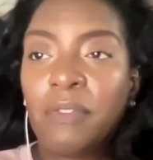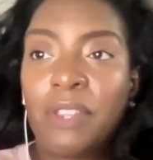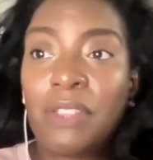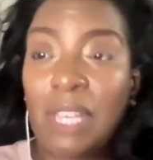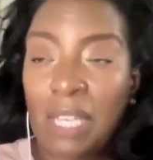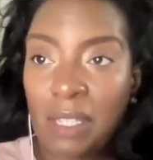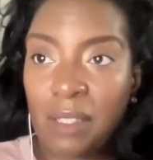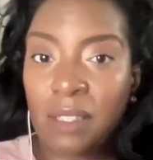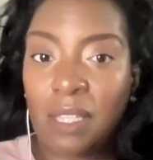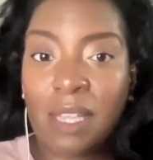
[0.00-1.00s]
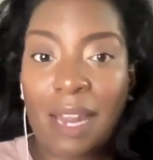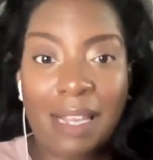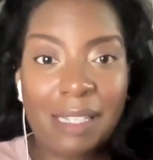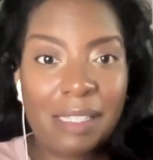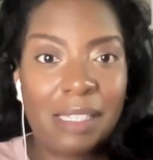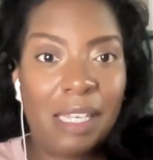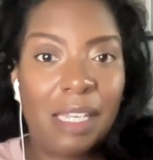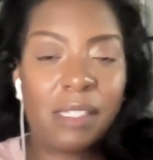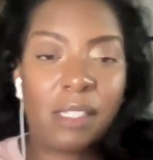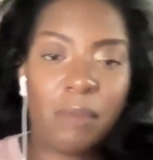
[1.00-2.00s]
of the things that I
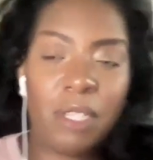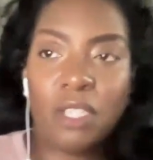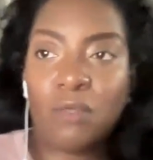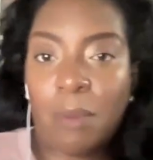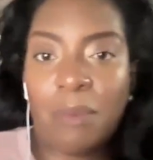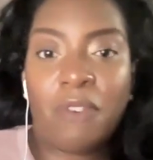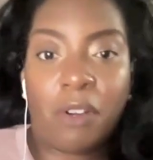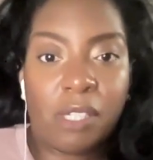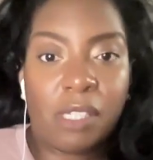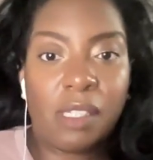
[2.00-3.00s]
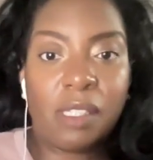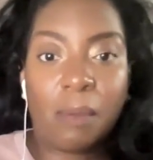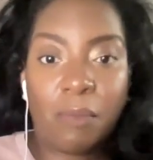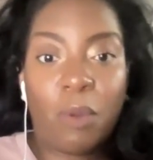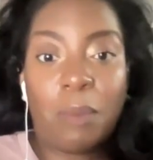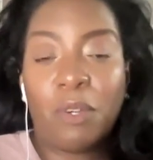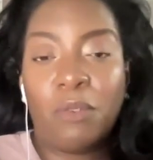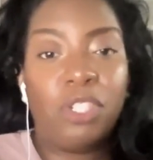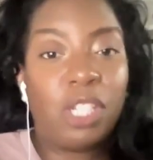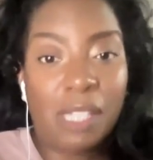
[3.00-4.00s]
see in some of these women versus some women
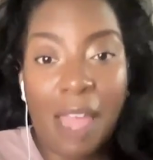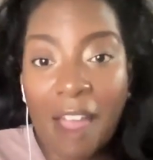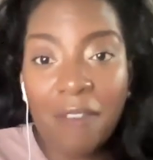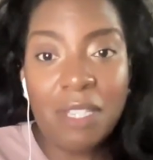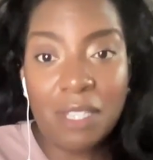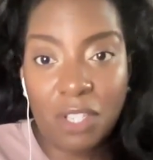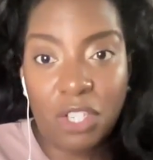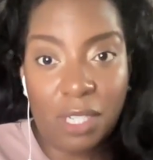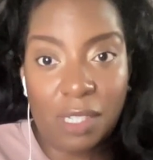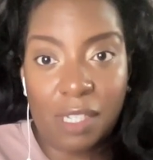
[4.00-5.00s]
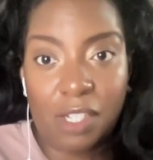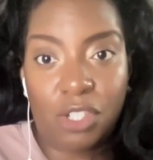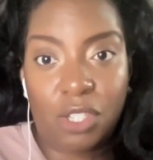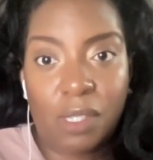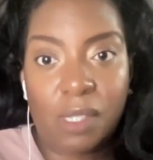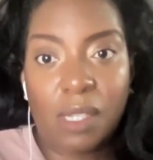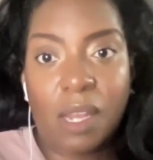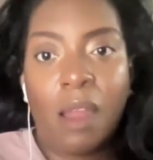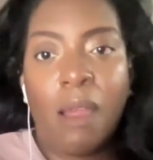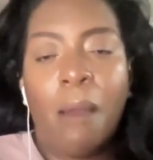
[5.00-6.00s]
who just haven't good intentions,
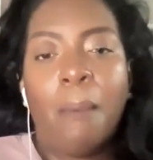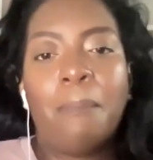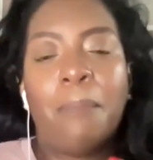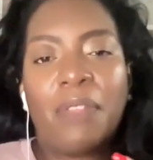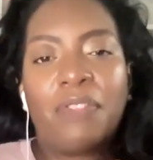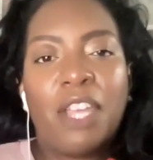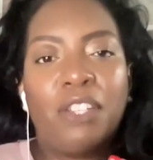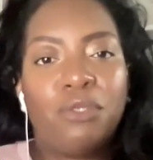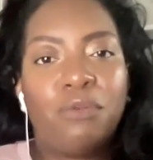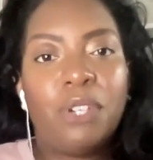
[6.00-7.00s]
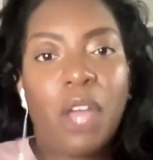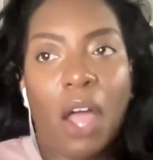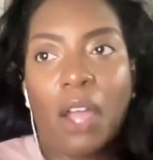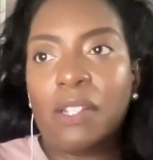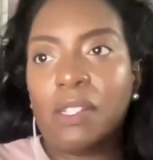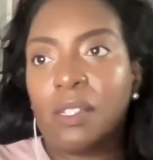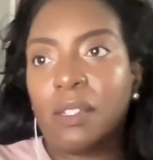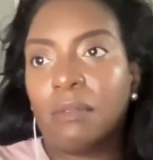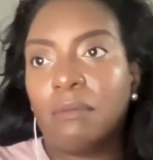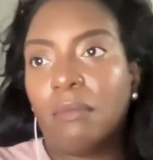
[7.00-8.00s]
but they do not
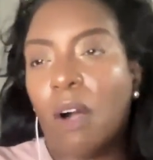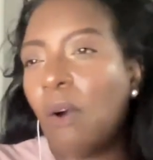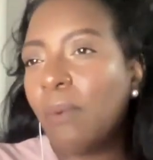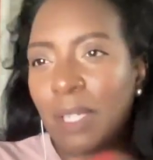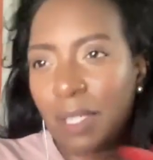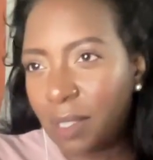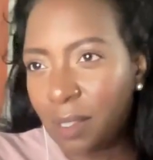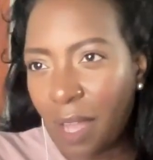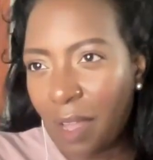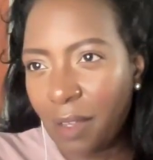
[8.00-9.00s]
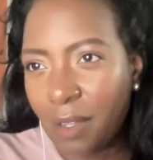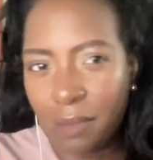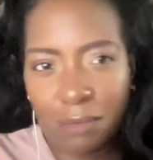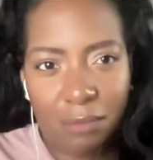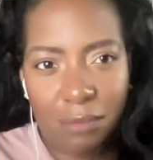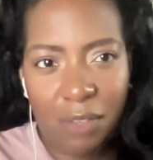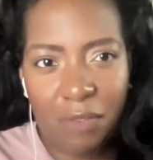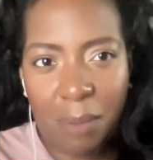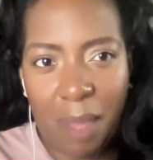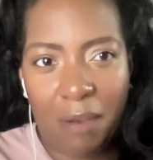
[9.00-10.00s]
always like
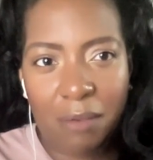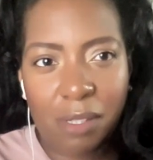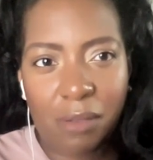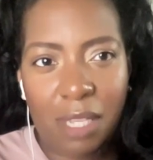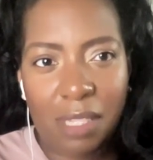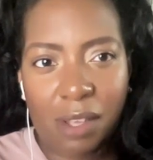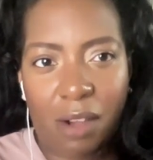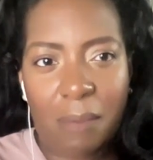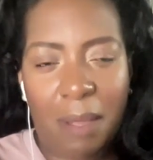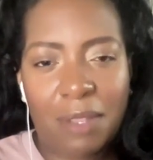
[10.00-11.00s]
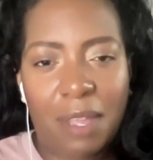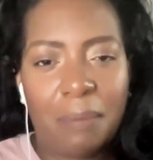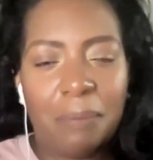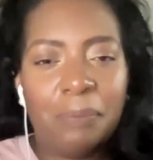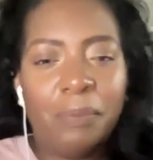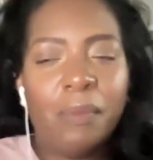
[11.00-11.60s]
live them out. So let's talk about that.